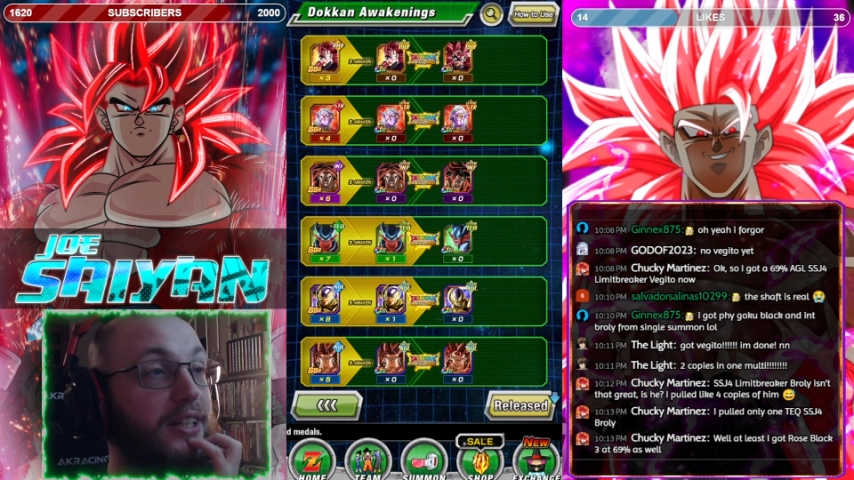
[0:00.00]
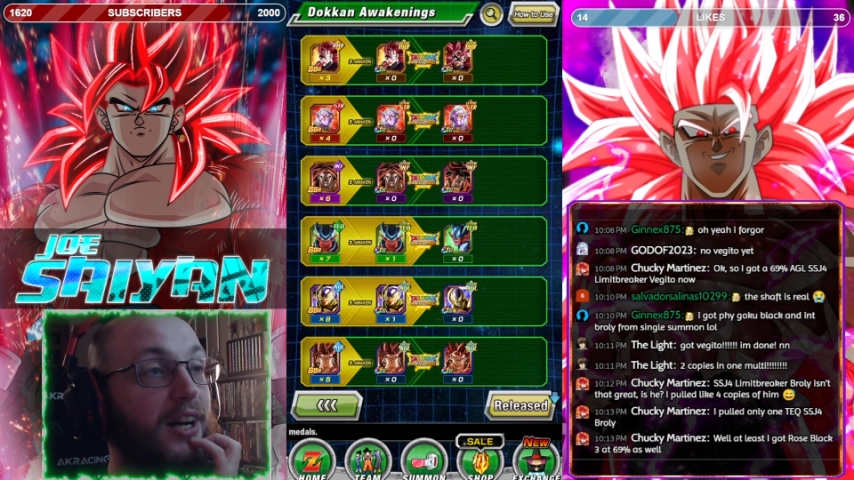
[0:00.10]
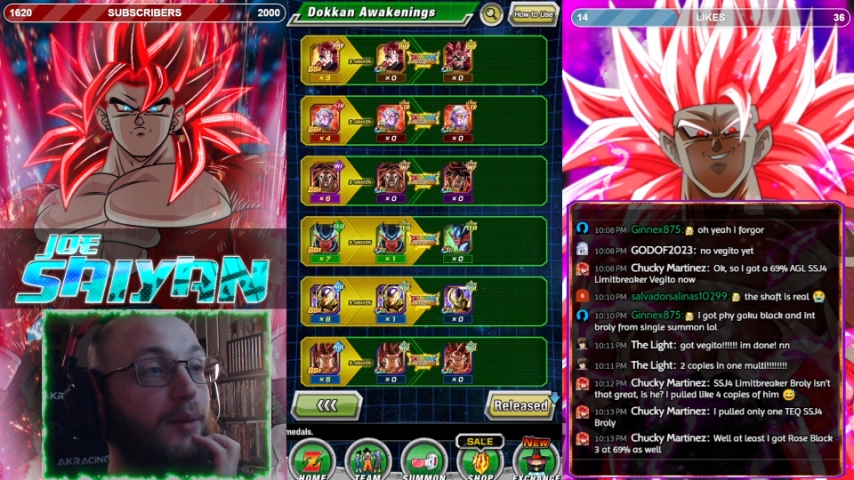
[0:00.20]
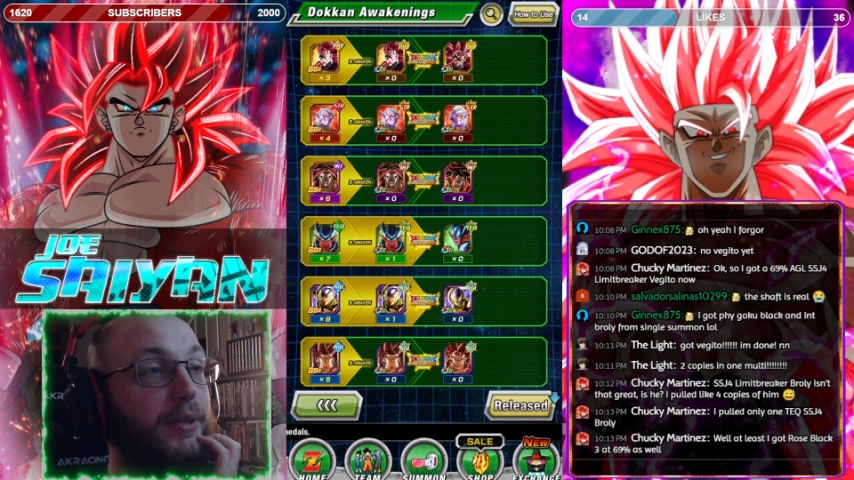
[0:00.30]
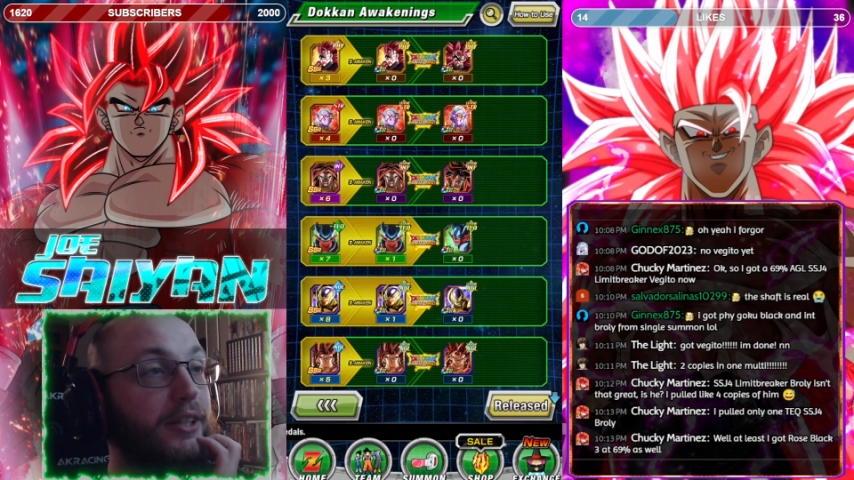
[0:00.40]

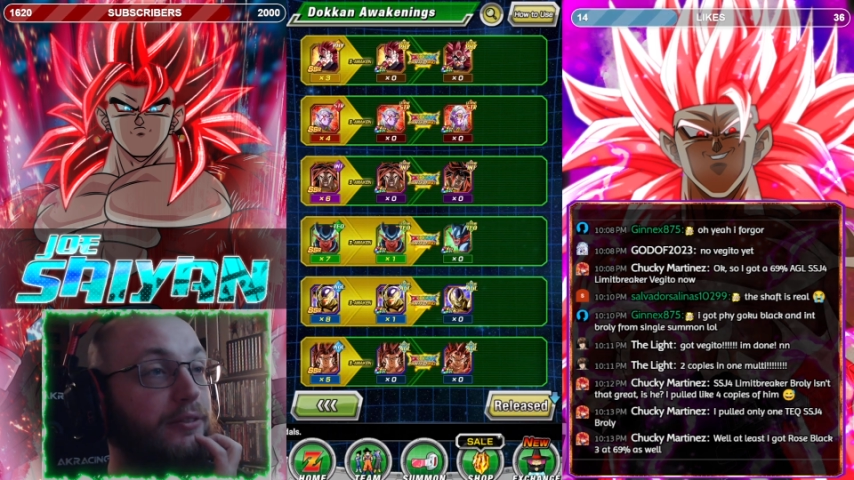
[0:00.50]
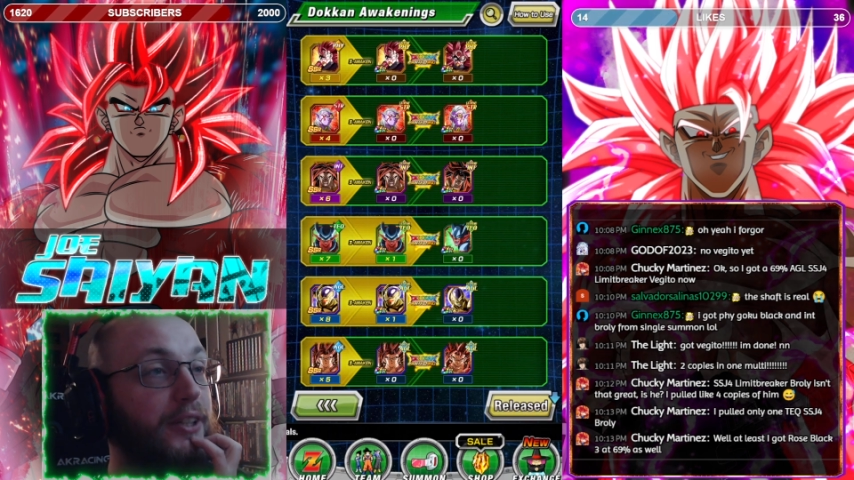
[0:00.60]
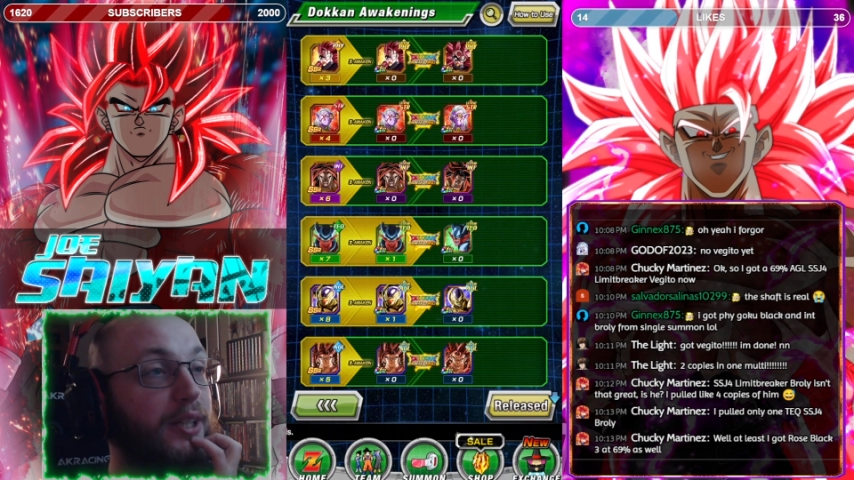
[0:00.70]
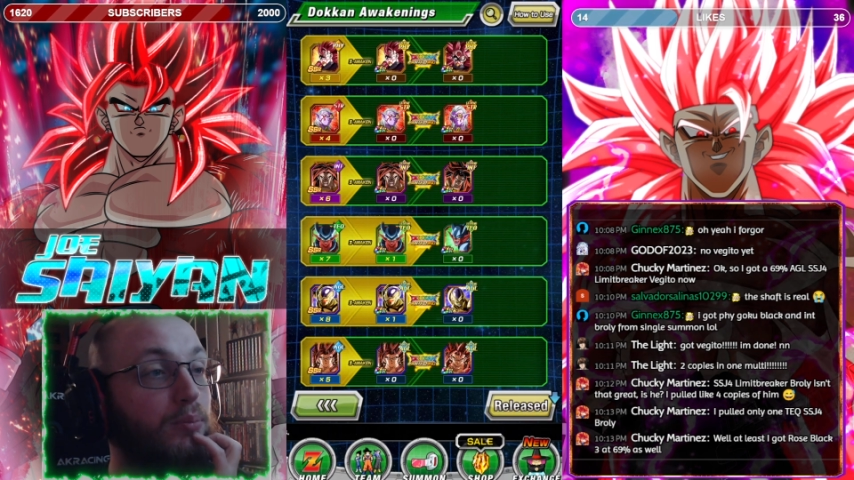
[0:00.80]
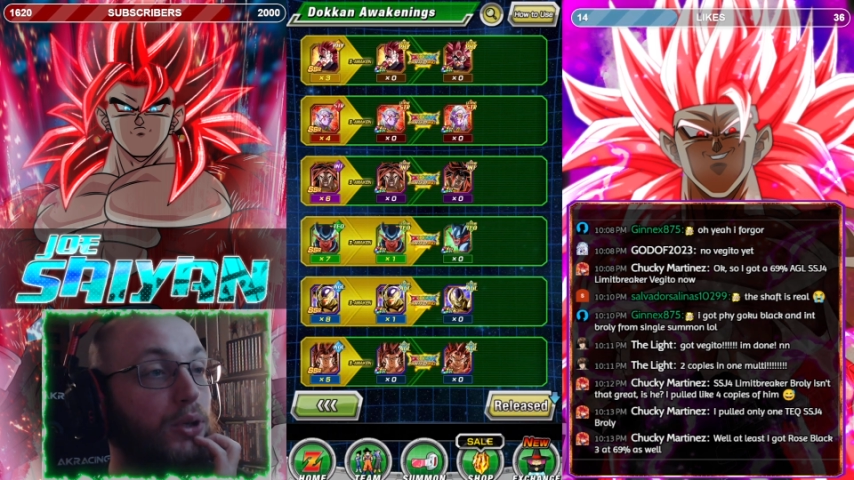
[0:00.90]
copy of
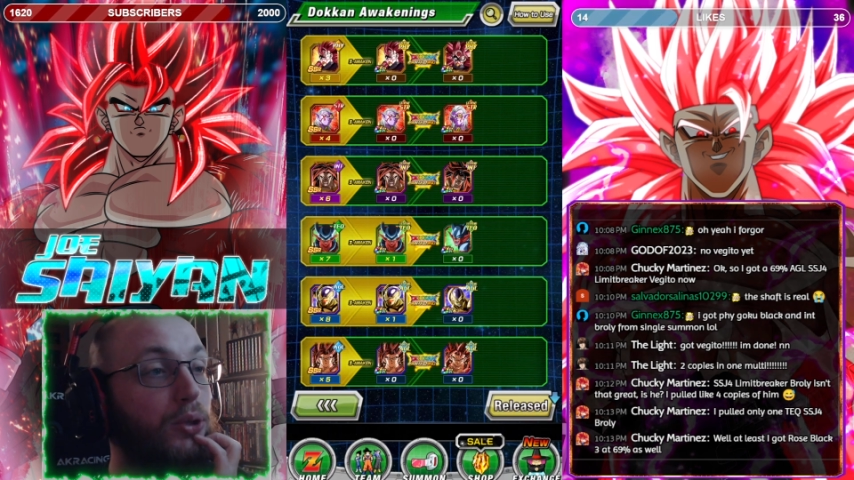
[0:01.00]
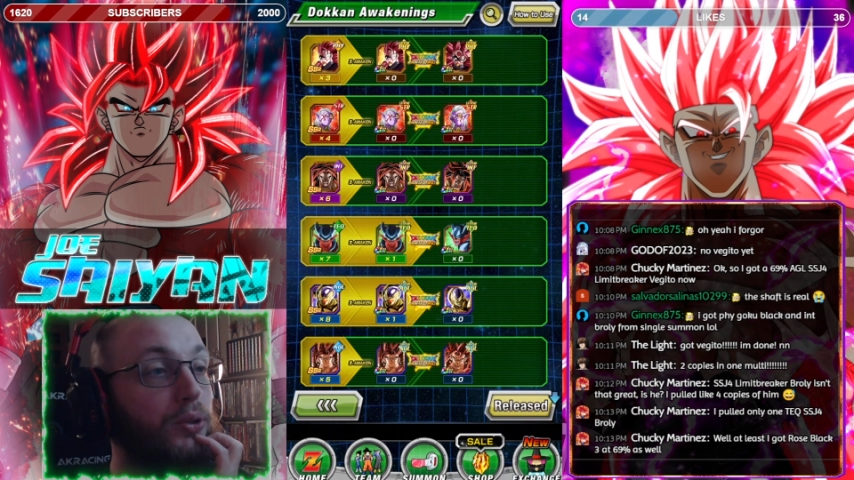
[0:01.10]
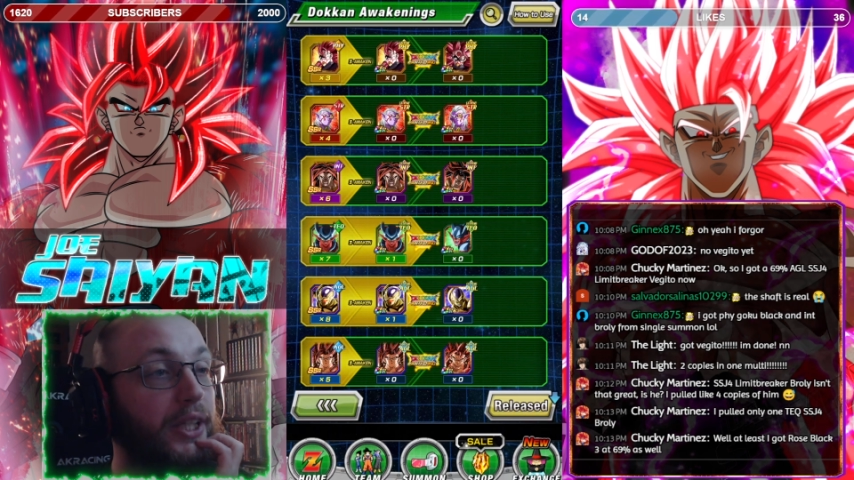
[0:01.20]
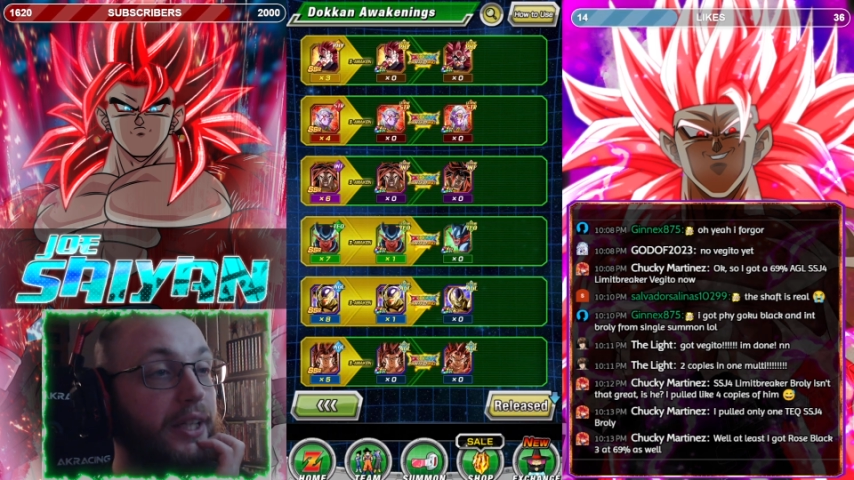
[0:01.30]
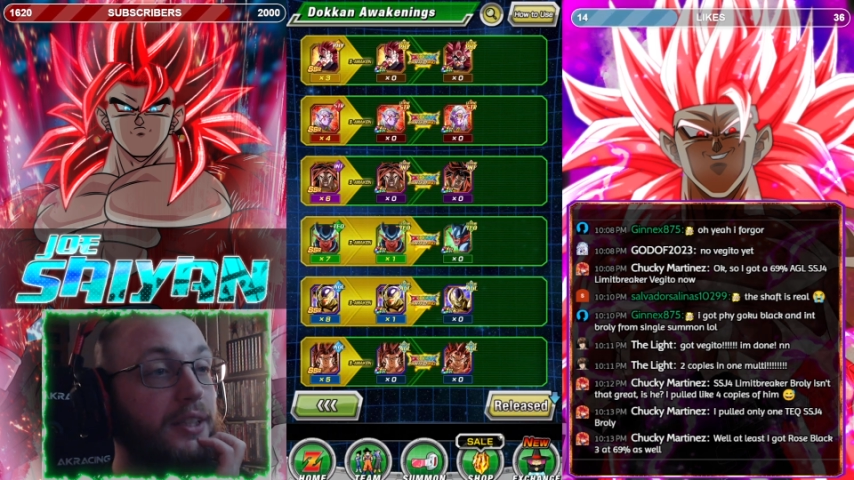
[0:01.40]
freaking
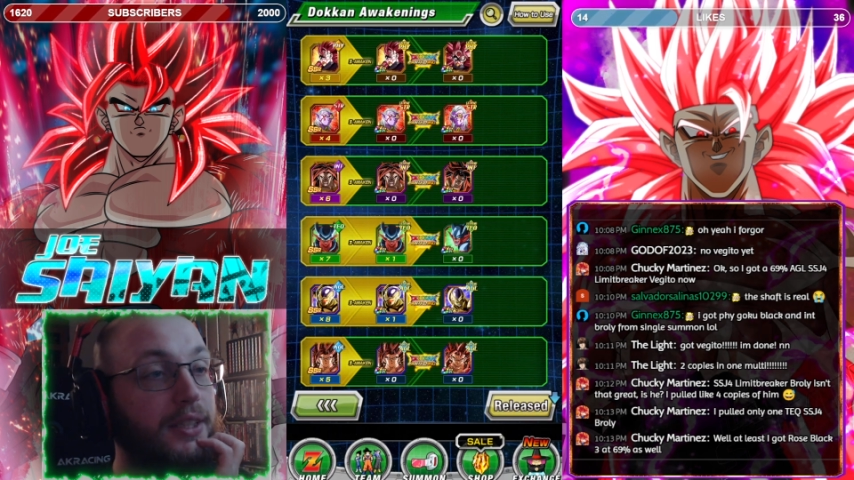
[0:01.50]
Broly.